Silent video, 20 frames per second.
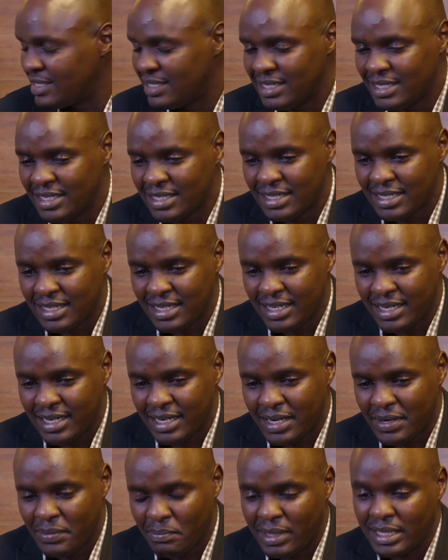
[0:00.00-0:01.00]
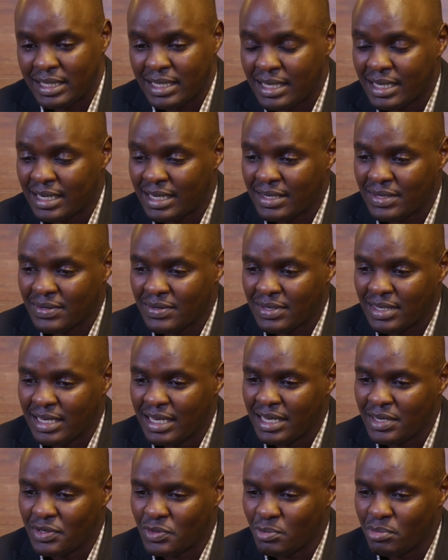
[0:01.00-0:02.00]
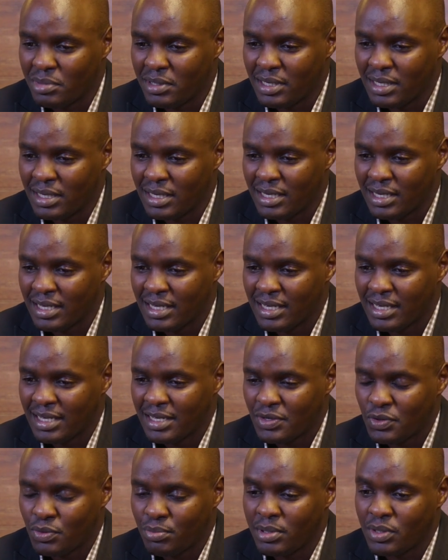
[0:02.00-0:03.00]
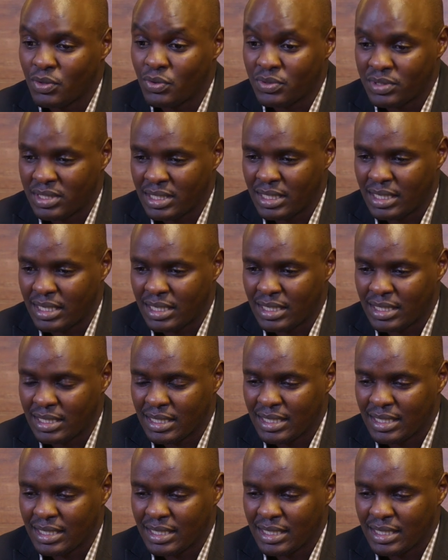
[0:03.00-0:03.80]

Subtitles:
urgent matter that needed to be considered.